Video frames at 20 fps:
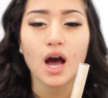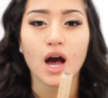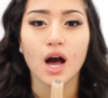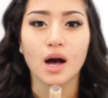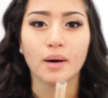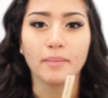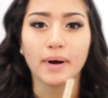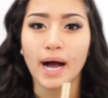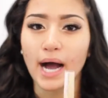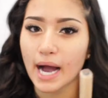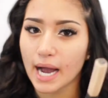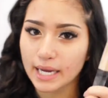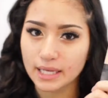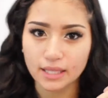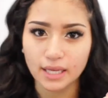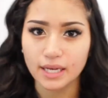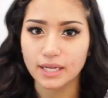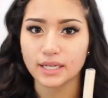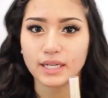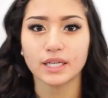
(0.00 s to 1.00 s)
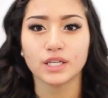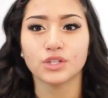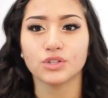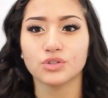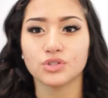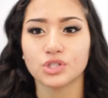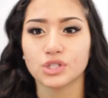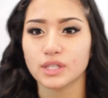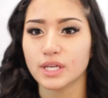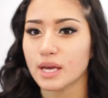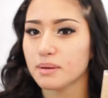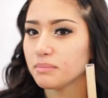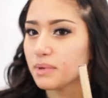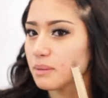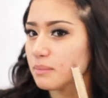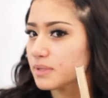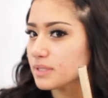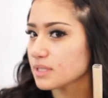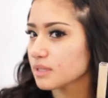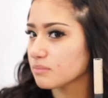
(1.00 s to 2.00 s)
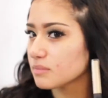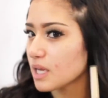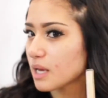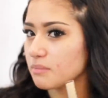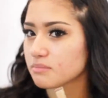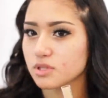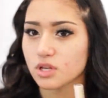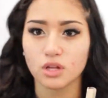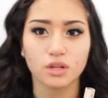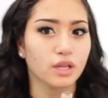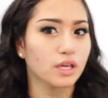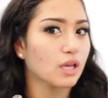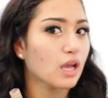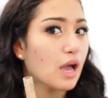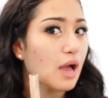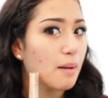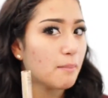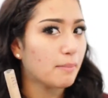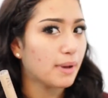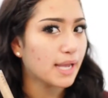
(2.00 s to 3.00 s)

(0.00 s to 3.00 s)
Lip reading: highlighting usually, and maybe sometimes on like